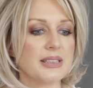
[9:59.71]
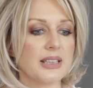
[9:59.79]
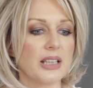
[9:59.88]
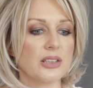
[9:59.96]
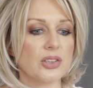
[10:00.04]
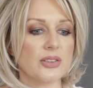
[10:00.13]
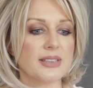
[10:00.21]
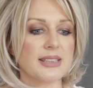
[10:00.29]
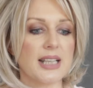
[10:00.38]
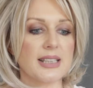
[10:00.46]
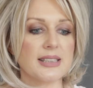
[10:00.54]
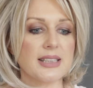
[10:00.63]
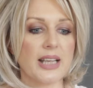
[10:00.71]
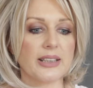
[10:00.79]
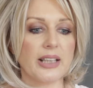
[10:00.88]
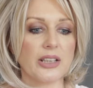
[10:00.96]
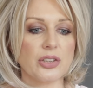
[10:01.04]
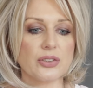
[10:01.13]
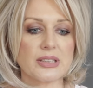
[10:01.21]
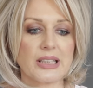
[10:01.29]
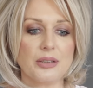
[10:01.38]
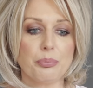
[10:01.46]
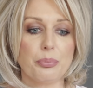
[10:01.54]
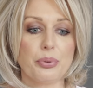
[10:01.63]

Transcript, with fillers: skin concerns and get your skin